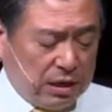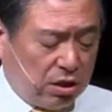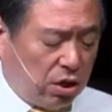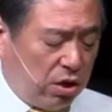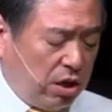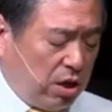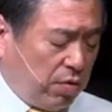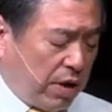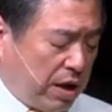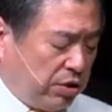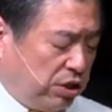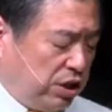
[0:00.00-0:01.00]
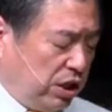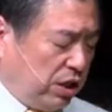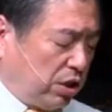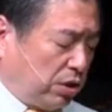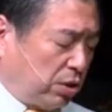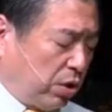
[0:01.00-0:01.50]
Turning around,
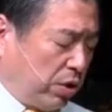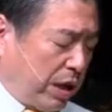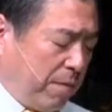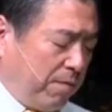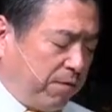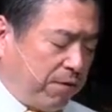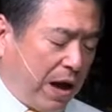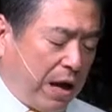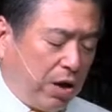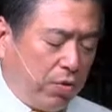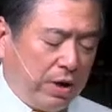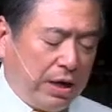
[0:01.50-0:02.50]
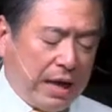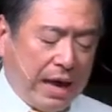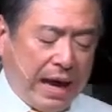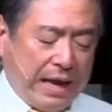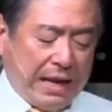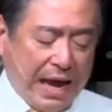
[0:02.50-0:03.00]
Jesus saw them following
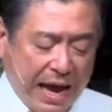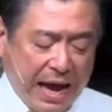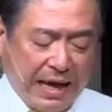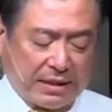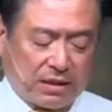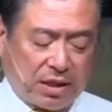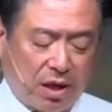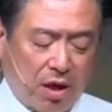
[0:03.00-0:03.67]
and asked,